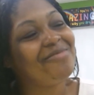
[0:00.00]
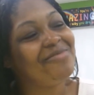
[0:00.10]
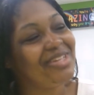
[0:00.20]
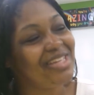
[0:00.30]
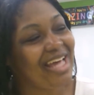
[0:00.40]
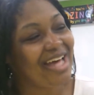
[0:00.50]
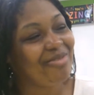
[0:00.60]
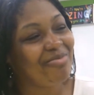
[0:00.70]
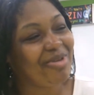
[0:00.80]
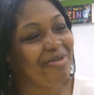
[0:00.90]
really kind of
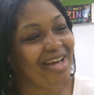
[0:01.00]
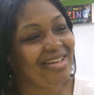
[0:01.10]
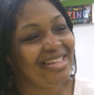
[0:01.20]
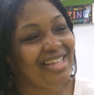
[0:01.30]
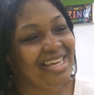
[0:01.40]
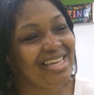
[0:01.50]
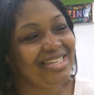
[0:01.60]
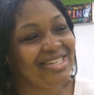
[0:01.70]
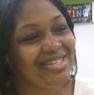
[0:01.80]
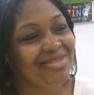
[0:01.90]
bummed out. It
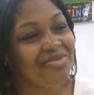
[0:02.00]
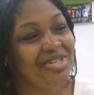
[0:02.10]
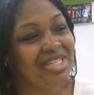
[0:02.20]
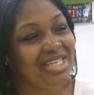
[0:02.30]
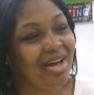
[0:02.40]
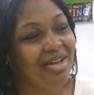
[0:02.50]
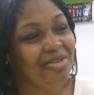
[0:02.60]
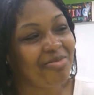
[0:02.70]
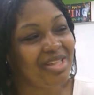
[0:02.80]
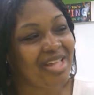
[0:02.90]
just really dawned on
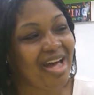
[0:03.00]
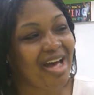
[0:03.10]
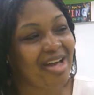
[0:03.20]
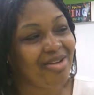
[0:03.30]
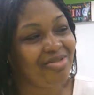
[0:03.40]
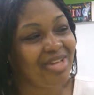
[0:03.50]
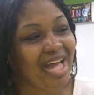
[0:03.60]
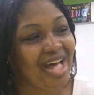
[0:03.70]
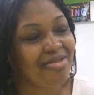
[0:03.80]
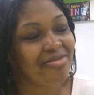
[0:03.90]
me that I only
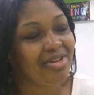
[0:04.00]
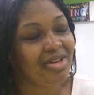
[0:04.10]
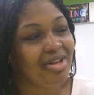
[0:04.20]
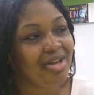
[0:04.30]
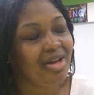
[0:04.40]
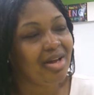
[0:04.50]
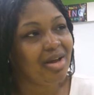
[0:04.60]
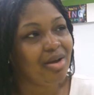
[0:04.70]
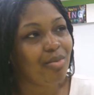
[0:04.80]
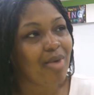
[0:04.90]
have,
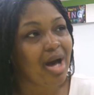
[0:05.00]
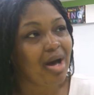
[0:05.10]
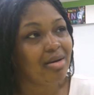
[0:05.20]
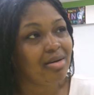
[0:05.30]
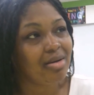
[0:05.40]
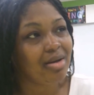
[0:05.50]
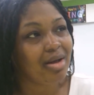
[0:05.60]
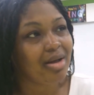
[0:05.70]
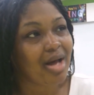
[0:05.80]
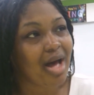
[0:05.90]
wow,
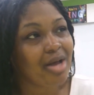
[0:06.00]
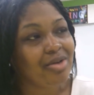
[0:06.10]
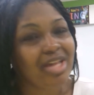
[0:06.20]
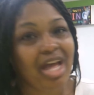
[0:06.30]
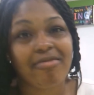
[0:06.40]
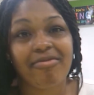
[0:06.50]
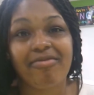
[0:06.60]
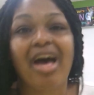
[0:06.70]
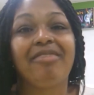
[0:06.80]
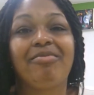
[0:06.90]
I only have
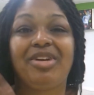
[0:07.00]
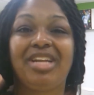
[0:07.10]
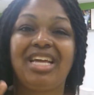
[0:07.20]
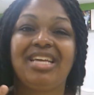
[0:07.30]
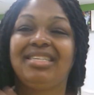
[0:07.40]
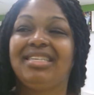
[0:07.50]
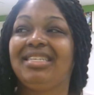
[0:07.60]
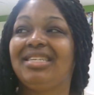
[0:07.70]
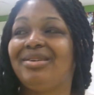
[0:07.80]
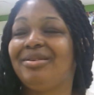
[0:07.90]
5 more days
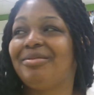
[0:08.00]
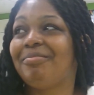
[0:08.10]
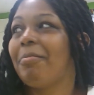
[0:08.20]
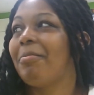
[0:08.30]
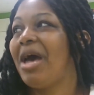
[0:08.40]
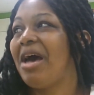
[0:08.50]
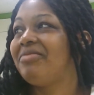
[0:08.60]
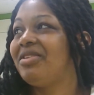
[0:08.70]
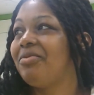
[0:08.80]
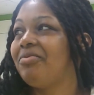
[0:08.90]
until I have
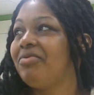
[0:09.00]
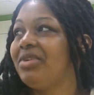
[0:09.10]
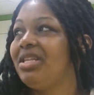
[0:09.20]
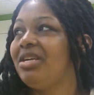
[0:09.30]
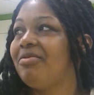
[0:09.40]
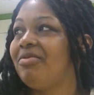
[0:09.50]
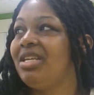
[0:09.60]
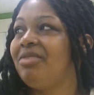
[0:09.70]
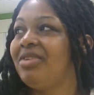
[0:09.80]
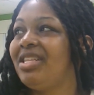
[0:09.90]
to really, really,
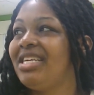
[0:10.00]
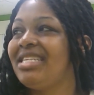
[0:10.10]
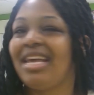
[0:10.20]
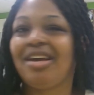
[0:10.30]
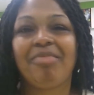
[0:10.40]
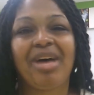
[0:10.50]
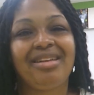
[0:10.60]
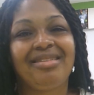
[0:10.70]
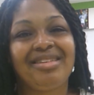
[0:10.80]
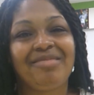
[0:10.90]
really say goodbye to
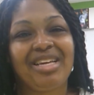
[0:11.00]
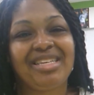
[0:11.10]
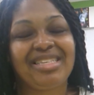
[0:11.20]
this place.